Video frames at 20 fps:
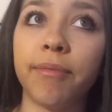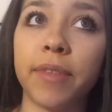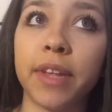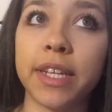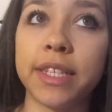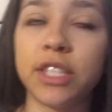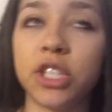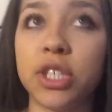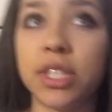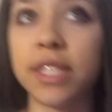
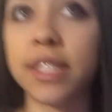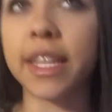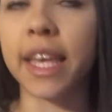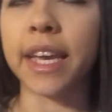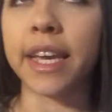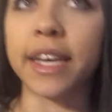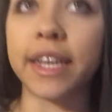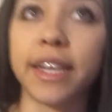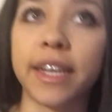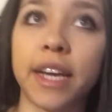it's just
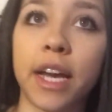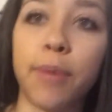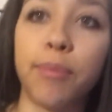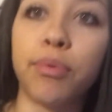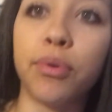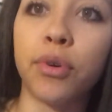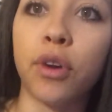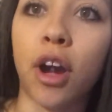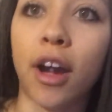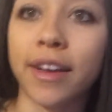like a
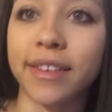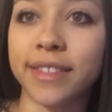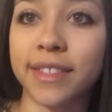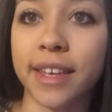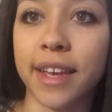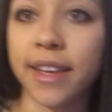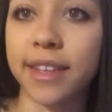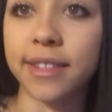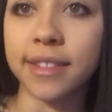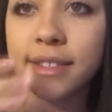
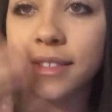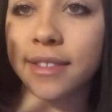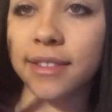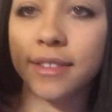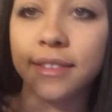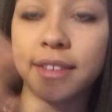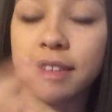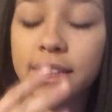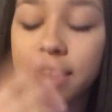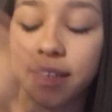
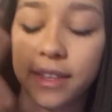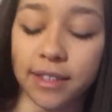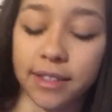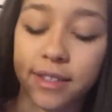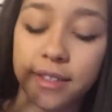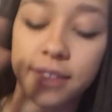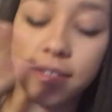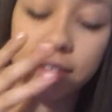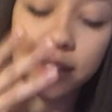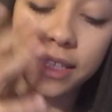process, and
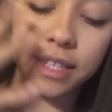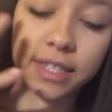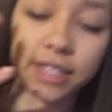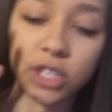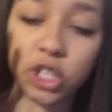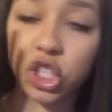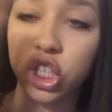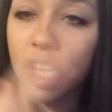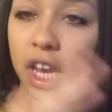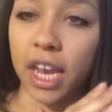it's
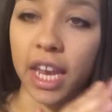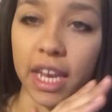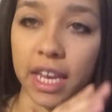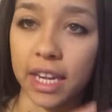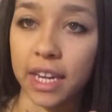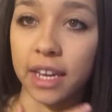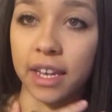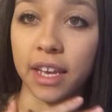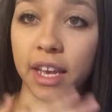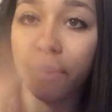a
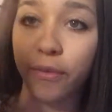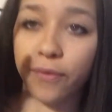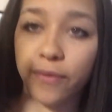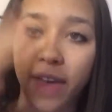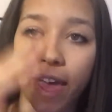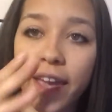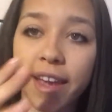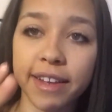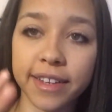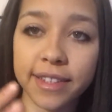chain
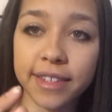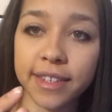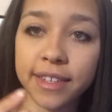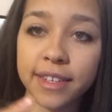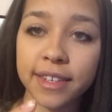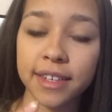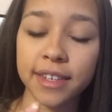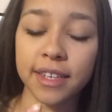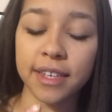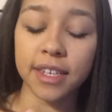effect.
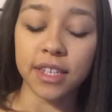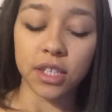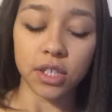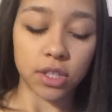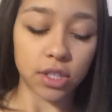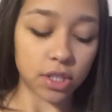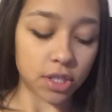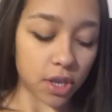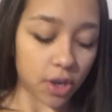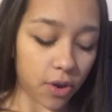
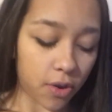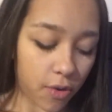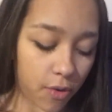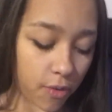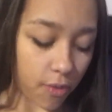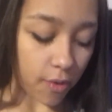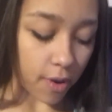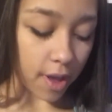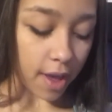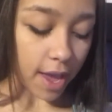
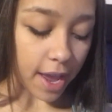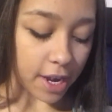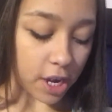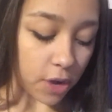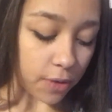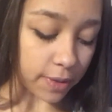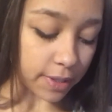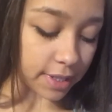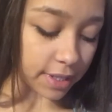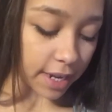So I
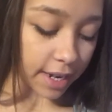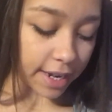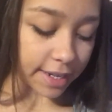know it's not